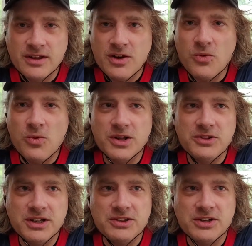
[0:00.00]
One
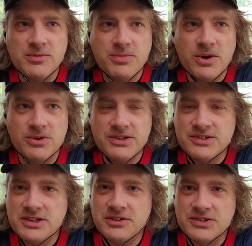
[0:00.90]
look at the components,
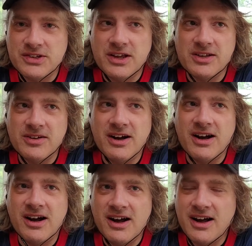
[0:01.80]
and you'll say,
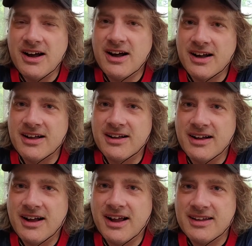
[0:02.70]
ah,
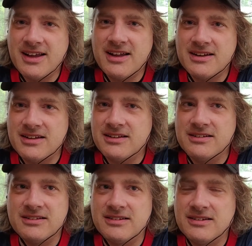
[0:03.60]
I get it.
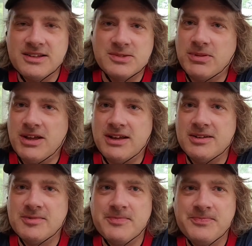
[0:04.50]
Let's play.
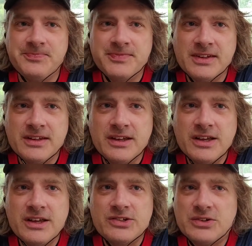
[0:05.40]

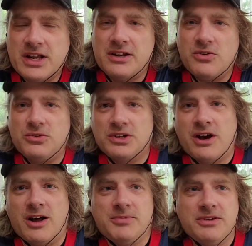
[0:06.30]
So get an old
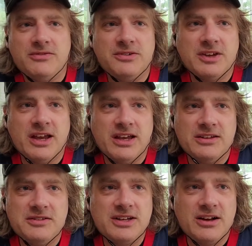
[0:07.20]
copy if you
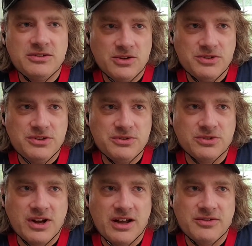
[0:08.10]
can, download the new
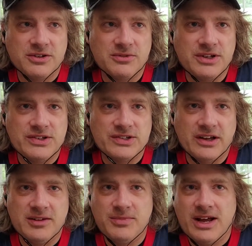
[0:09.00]
graphic
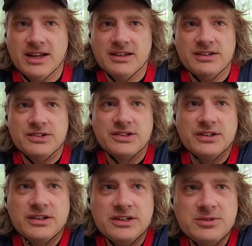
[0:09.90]
redesign package.
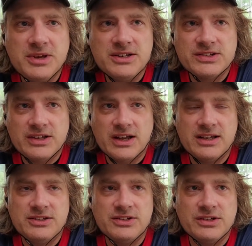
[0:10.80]
You may
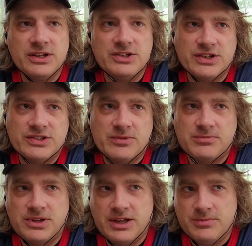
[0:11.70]
decide to adjust some
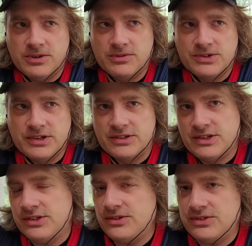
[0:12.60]
playbook results
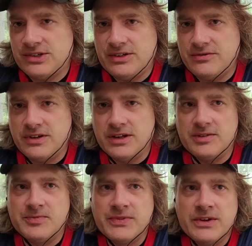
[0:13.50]
as you see
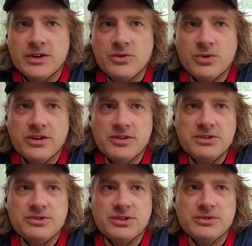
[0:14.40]
fit. Whatever
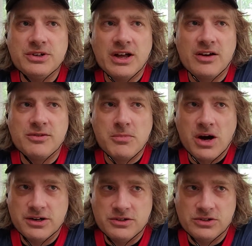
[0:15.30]
you do, you'll have a
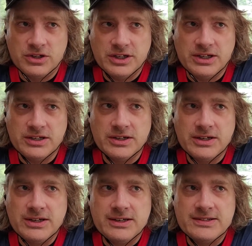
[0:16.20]
modern looking,
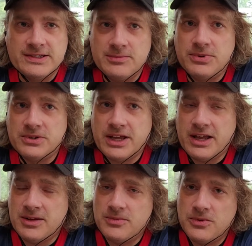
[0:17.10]
simple
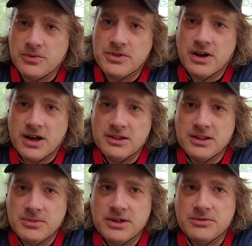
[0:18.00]
game with
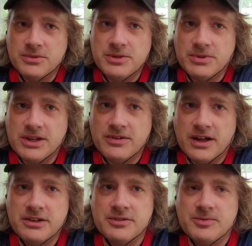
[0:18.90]
unlimited replay
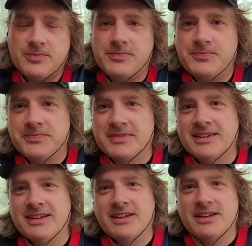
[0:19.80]
value.
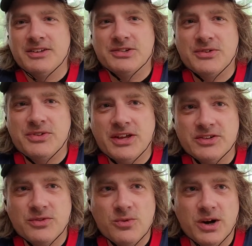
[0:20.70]
So thanks
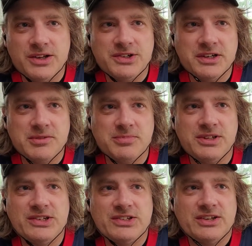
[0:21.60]
for watching, and
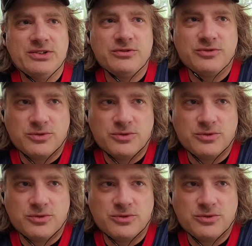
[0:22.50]
please stay tuned for